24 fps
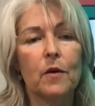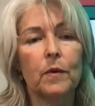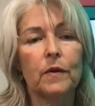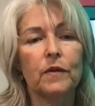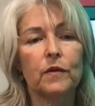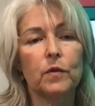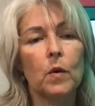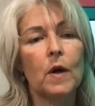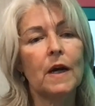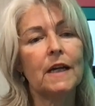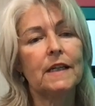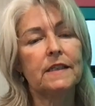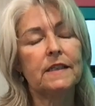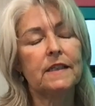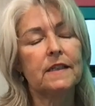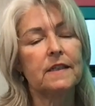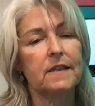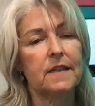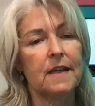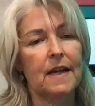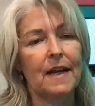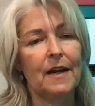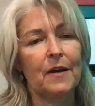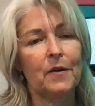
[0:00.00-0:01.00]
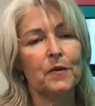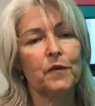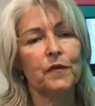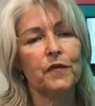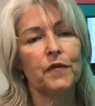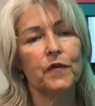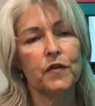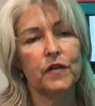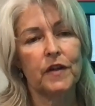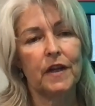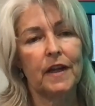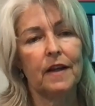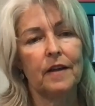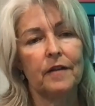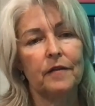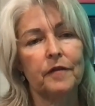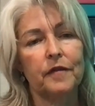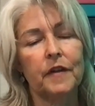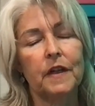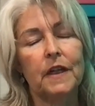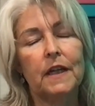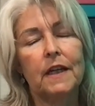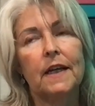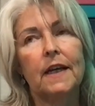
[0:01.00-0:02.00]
was winding down for Dave.